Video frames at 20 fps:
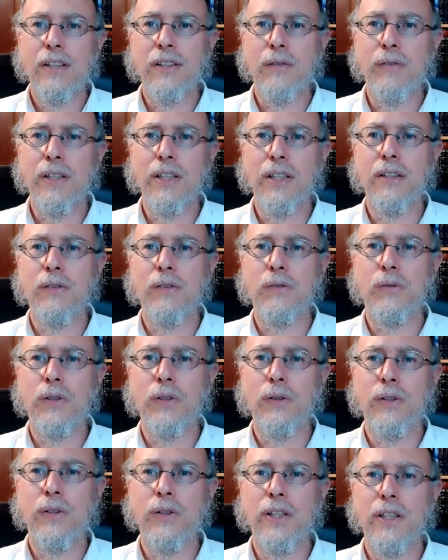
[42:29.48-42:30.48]
Somebody
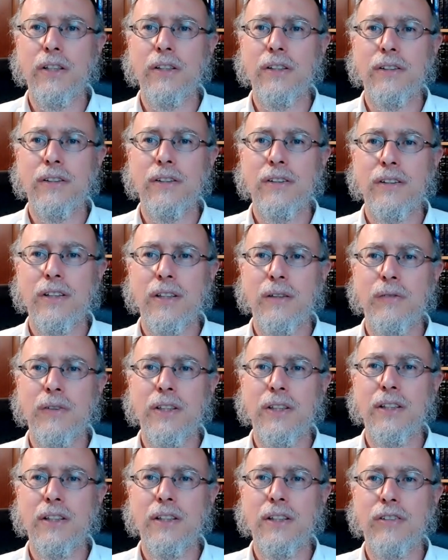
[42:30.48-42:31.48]
wrote here, let me
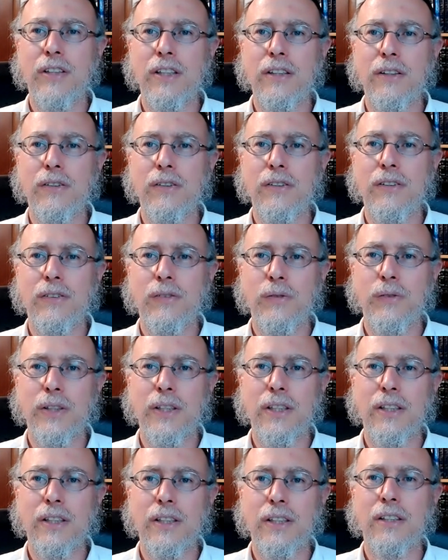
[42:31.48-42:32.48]
see if I can
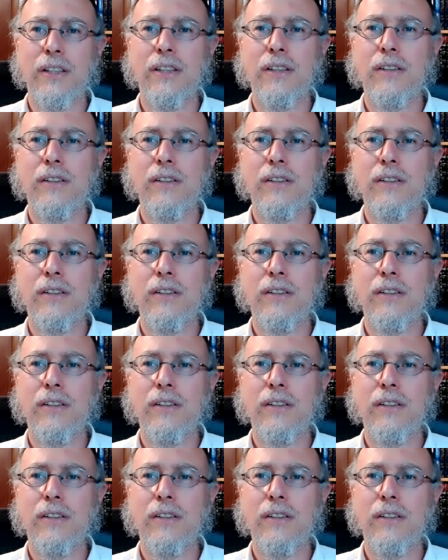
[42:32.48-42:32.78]
read it.